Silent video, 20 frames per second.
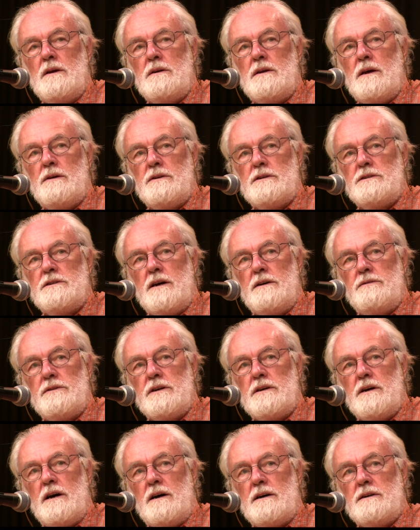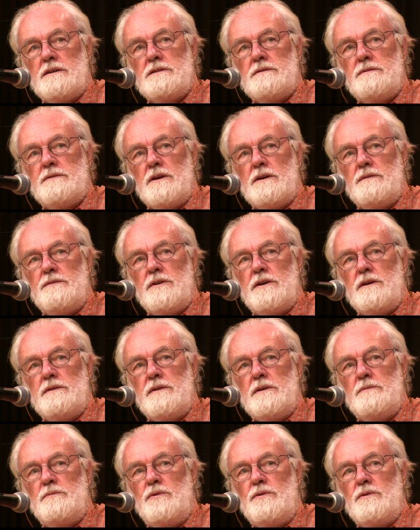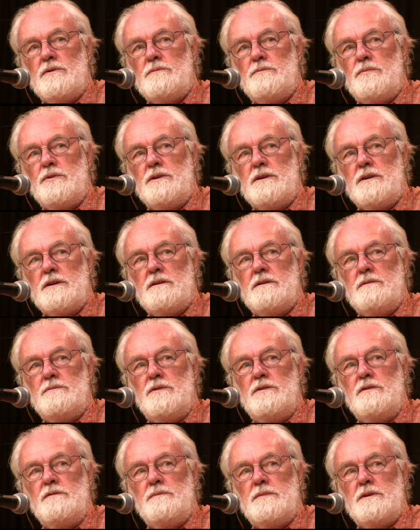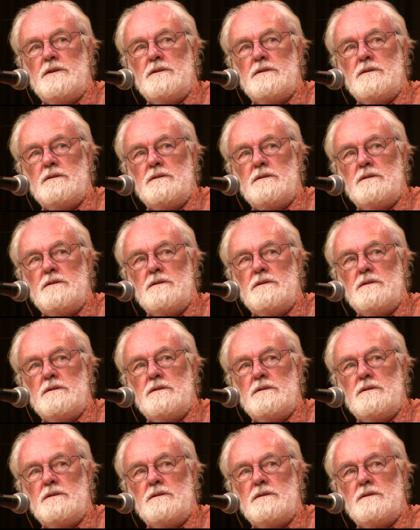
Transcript: Now this I regard as a very important political movement.